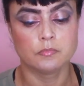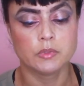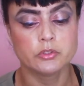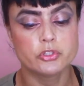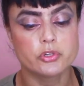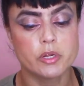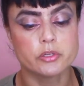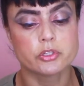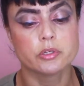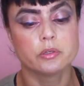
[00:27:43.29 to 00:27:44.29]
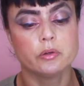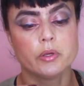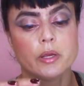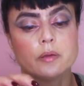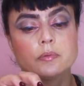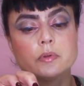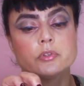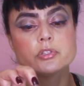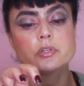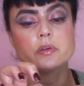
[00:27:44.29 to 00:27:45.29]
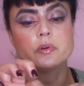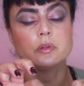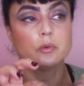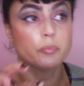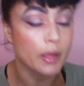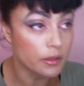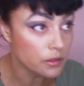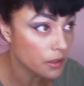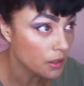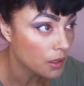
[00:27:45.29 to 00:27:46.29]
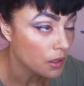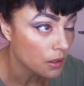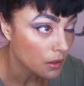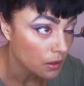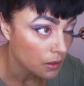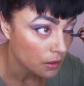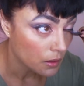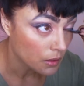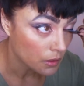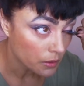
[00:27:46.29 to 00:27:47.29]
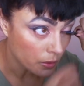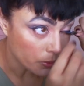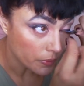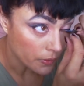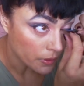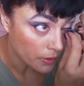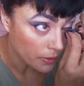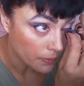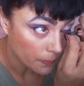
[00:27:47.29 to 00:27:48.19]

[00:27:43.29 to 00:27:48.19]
Strange. Okay, just to give it a little bend. I'm gonna go in there